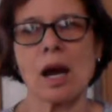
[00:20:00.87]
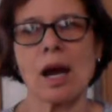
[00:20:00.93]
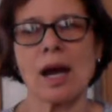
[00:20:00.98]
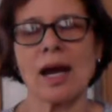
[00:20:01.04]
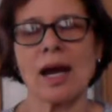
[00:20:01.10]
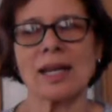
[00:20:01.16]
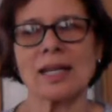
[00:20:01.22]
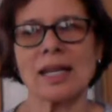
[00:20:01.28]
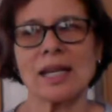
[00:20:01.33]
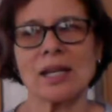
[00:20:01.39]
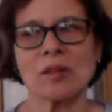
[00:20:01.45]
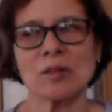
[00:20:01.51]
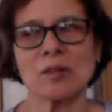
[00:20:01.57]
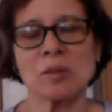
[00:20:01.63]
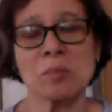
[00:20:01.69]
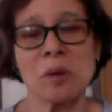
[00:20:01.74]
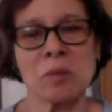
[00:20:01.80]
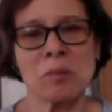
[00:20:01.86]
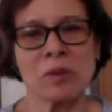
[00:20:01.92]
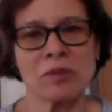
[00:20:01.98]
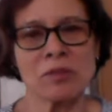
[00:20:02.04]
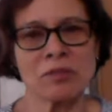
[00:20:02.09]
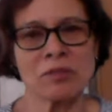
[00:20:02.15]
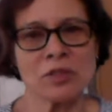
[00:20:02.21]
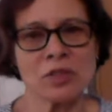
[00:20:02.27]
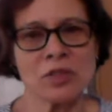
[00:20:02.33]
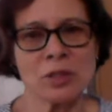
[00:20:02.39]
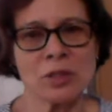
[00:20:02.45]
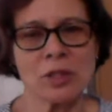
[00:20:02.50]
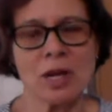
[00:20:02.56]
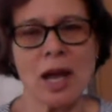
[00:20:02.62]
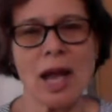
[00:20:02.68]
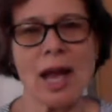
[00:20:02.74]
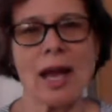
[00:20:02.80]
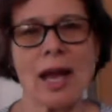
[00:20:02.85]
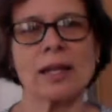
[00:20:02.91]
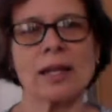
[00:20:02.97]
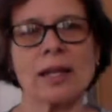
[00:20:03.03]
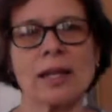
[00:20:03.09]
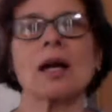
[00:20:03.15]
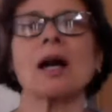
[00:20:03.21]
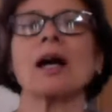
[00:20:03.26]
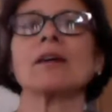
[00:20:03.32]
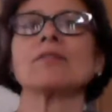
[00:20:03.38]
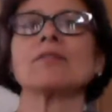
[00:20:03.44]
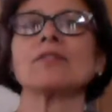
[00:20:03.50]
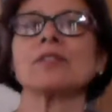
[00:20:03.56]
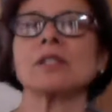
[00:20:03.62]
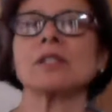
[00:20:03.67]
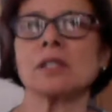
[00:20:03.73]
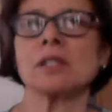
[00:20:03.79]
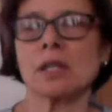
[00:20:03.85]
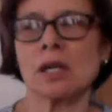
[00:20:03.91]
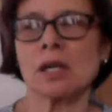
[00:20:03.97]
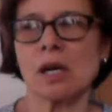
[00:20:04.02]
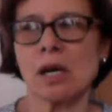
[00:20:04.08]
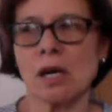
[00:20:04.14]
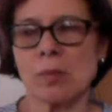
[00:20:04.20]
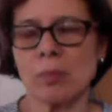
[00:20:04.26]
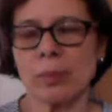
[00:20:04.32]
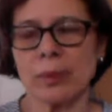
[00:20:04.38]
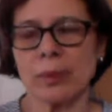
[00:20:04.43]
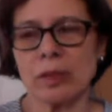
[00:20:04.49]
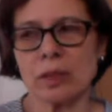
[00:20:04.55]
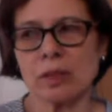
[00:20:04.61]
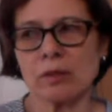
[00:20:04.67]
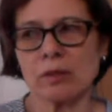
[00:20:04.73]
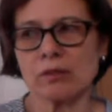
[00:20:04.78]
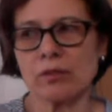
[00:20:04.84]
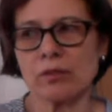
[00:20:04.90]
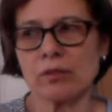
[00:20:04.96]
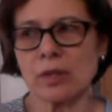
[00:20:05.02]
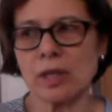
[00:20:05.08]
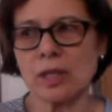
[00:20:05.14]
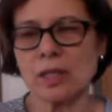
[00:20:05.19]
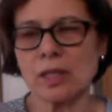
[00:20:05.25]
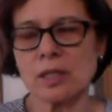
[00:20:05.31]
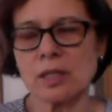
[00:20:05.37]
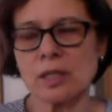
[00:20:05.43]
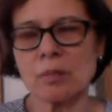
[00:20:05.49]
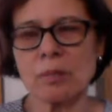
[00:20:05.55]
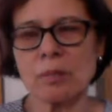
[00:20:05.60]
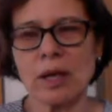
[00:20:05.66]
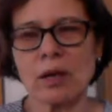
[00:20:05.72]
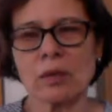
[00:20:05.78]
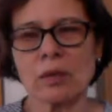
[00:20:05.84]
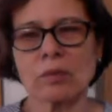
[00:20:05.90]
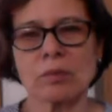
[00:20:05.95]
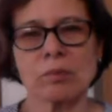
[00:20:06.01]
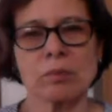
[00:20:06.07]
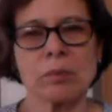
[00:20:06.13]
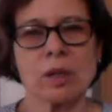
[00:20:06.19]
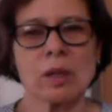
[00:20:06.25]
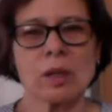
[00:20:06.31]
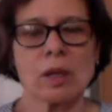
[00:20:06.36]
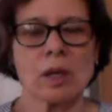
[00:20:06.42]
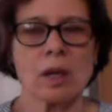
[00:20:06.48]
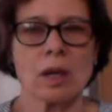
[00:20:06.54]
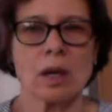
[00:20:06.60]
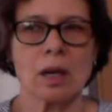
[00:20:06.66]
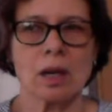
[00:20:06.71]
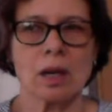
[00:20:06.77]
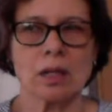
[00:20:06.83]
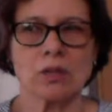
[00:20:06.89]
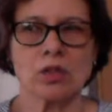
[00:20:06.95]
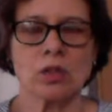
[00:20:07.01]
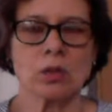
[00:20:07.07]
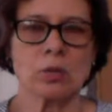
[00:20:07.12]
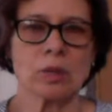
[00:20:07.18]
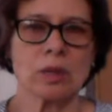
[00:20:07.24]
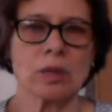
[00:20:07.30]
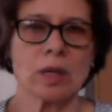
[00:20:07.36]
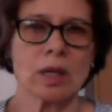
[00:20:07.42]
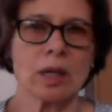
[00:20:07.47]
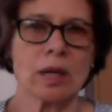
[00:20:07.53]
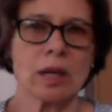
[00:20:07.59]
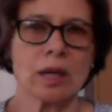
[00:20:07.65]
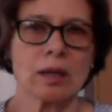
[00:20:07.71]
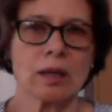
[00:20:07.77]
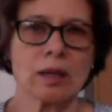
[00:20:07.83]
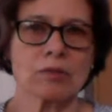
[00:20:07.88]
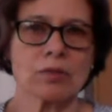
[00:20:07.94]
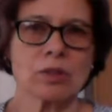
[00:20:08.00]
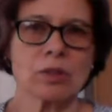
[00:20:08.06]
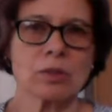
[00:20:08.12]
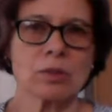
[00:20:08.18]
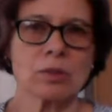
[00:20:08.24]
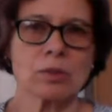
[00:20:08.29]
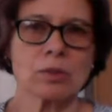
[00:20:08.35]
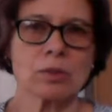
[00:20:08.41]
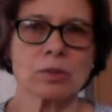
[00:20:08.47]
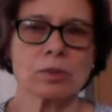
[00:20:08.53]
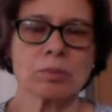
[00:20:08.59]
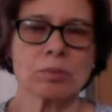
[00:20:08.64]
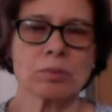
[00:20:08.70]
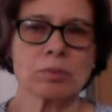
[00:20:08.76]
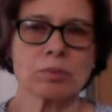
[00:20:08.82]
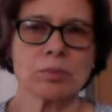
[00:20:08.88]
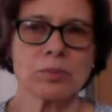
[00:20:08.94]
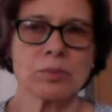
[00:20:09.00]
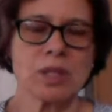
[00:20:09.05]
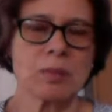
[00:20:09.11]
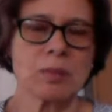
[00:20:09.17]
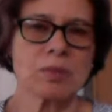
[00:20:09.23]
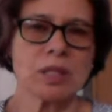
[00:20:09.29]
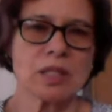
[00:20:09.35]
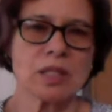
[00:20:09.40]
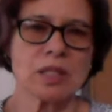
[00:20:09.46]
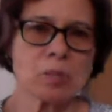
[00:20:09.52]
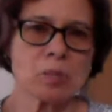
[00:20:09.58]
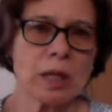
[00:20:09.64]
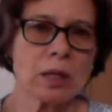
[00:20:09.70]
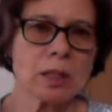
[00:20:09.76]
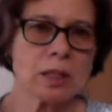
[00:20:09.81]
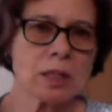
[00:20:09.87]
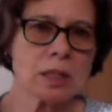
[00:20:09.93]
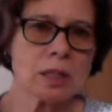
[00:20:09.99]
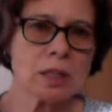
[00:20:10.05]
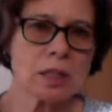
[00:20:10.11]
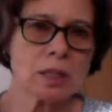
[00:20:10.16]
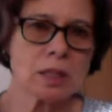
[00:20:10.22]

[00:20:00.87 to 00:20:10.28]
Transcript: I can't remember for sure. And I've seen a couple of things about children that have two same-sex parents